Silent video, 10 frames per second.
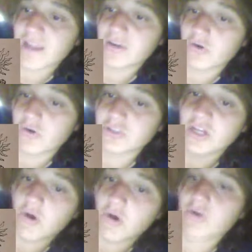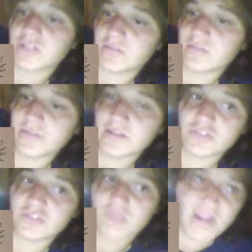horse, or is going to be a
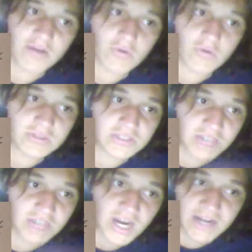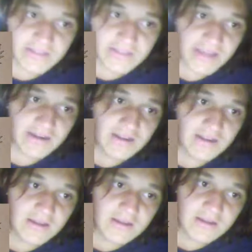dragon horse god that
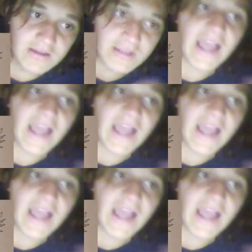has